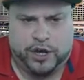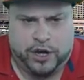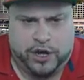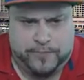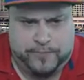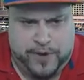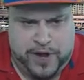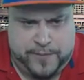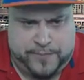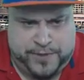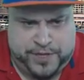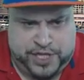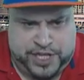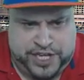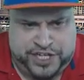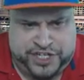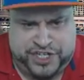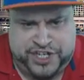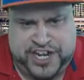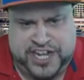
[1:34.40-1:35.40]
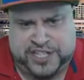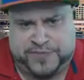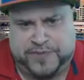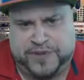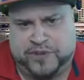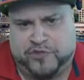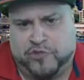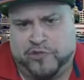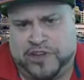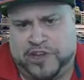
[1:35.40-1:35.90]
Our population has
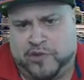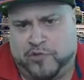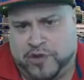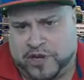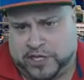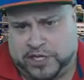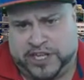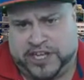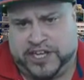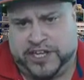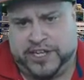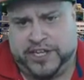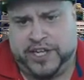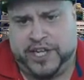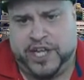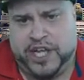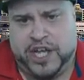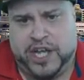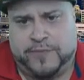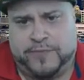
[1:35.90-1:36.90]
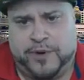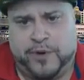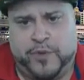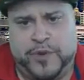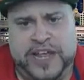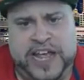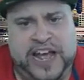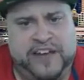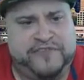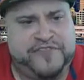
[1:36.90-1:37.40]
been growing quickly, but
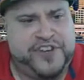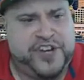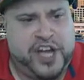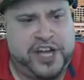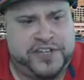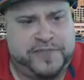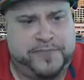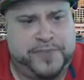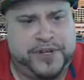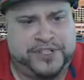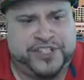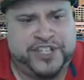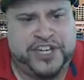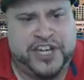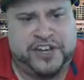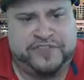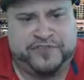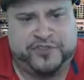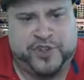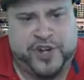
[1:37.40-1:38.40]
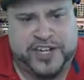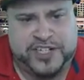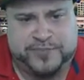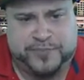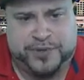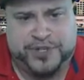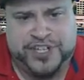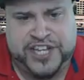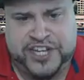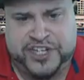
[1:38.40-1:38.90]
we have not built enough
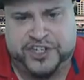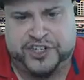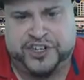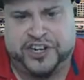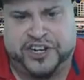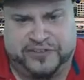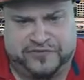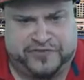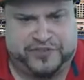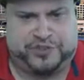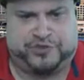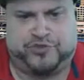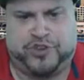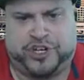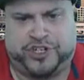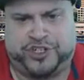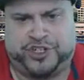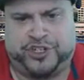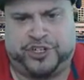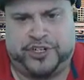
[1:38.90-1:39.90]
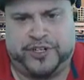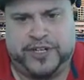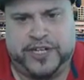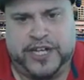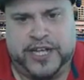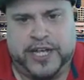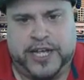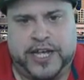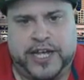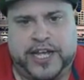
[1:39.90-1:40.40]
transportation infrastructure,
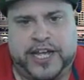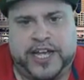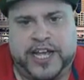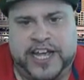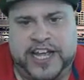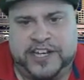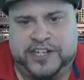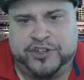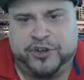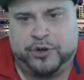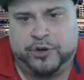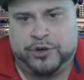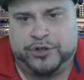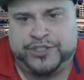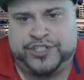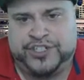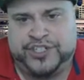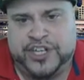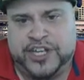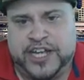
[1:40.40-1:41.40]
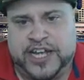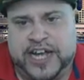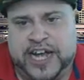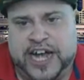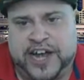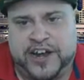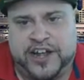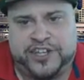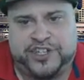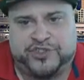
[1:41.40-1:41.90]
he told
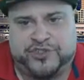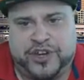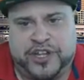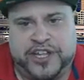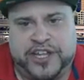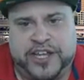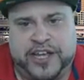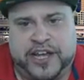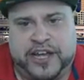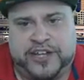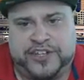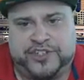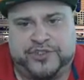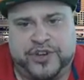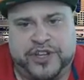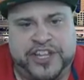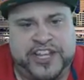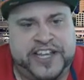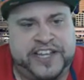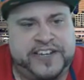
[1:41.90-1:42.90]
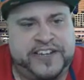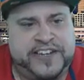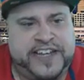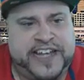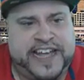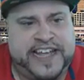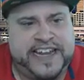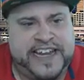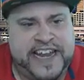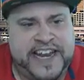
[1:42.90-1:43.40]
an
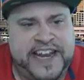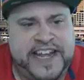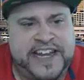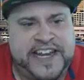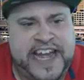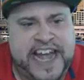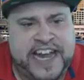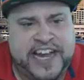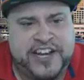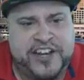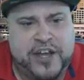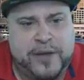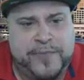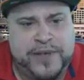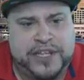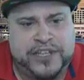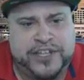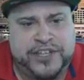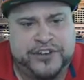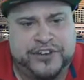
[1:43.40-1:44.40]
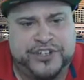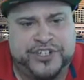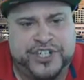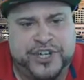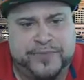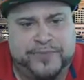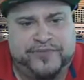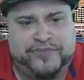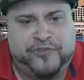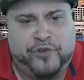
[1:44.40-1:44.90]
Australian-Canadian Economic
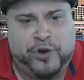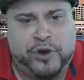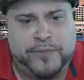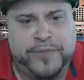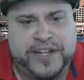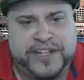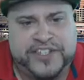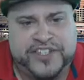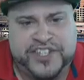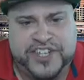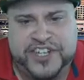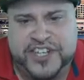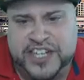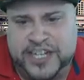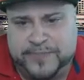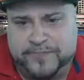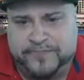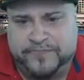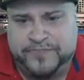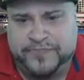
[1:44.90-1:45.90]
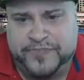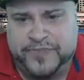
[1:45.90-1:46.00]
Leadership Forum in Sydney.